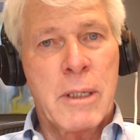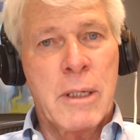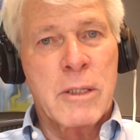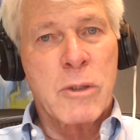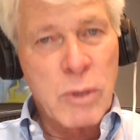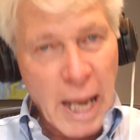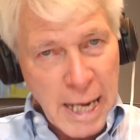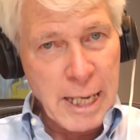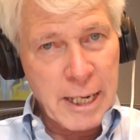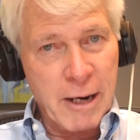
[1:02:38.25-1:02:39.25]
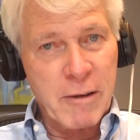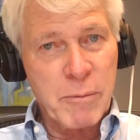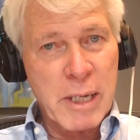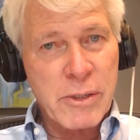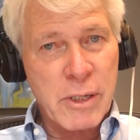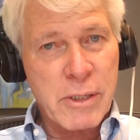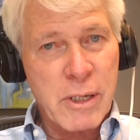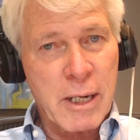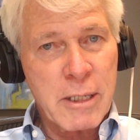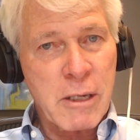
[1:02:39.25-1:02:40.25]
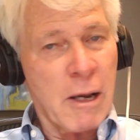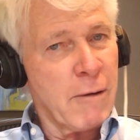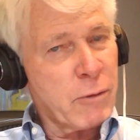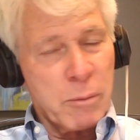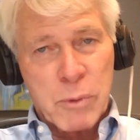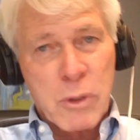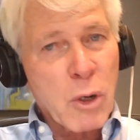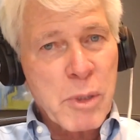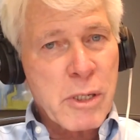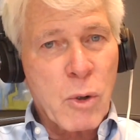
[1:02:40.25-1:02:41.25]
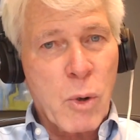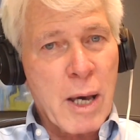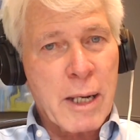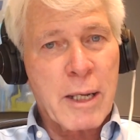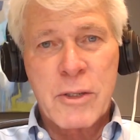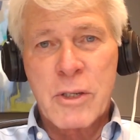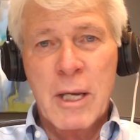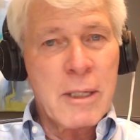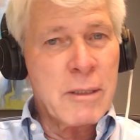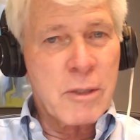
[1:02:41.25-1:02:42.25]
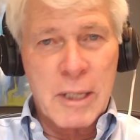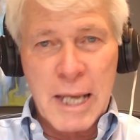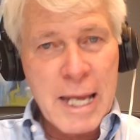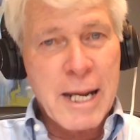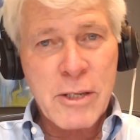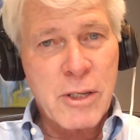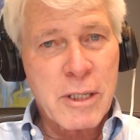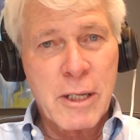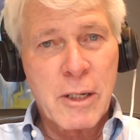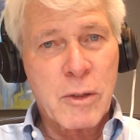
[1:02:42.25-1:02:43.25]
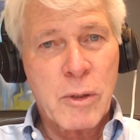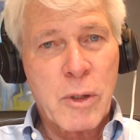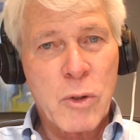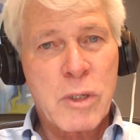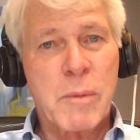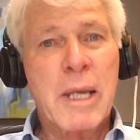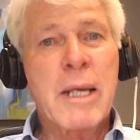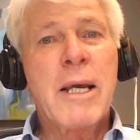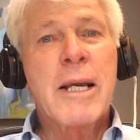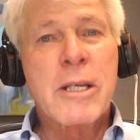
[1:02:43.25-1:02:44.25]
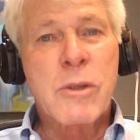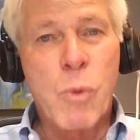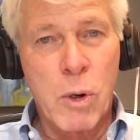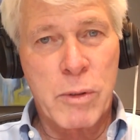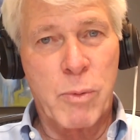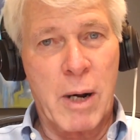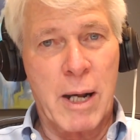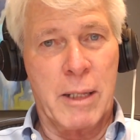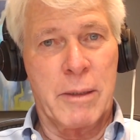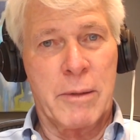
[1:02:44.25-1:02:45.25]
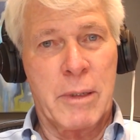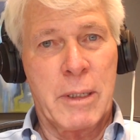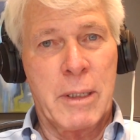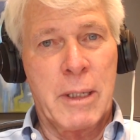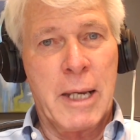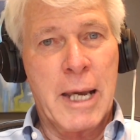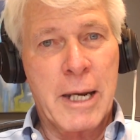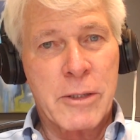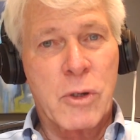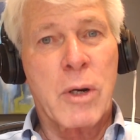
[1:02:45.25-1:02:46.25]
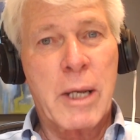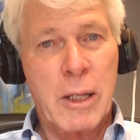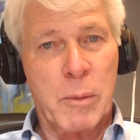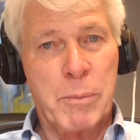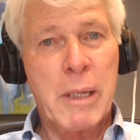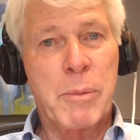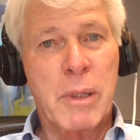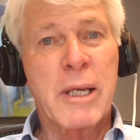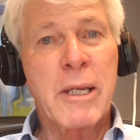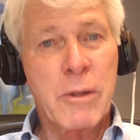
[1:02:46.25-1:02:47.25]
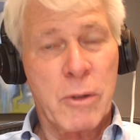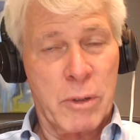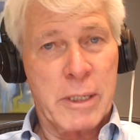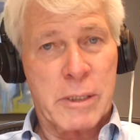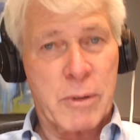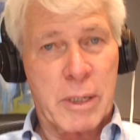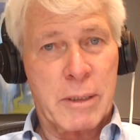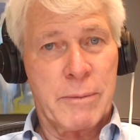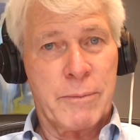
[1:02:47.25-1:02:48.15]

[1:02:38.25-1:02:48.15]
So taking care of basic science from Thermus aquaticus to N-acetylglucosamine is worthwhile, and it's going to help people in your district.